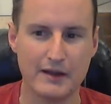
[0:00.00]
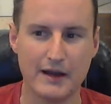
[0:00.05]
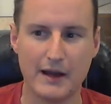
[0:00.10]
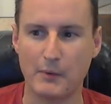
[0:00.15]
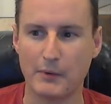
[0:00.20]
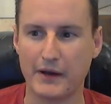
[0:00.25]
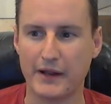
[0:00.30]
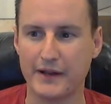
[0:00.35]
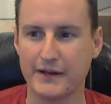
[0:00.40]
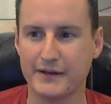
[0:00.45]
I
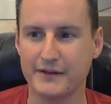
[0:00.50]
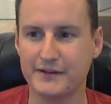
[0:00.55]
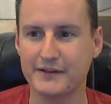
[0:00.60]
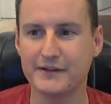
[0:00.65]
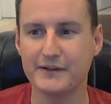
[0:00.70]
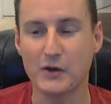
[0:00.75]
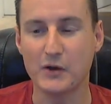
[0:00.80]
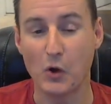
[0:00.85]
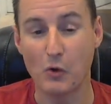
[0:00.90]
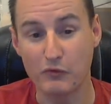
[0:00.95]
went ahead and
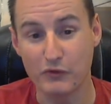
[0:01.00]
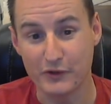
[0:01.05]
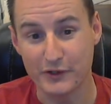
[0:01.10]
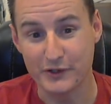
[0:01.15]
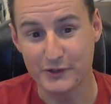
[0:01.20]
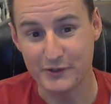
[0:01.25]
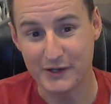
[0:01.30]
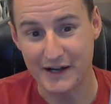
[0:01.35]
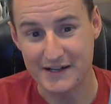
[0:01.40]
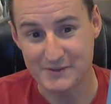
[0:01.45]
did it, and hopefully
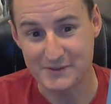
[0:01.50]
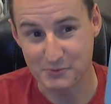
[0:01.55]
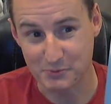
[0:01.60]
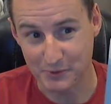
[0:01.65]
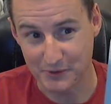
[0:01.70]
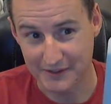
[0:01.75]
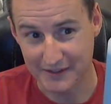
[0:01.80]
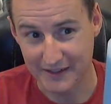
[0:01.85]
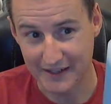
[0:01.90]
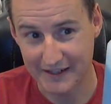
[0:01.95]
you guys
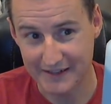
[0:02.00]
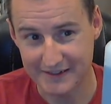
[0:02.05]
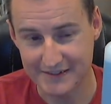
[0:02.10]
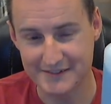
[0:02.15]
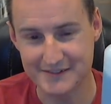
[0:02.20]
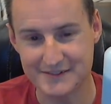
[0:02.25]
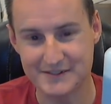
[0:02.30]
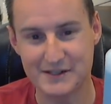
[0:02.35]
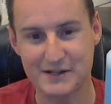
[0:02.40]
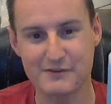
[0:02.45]
really like
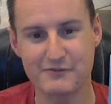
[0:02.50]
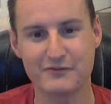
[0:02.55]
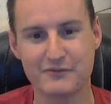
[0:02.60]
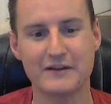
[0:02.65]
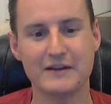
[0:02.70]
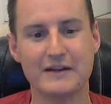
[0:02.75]
this stuff.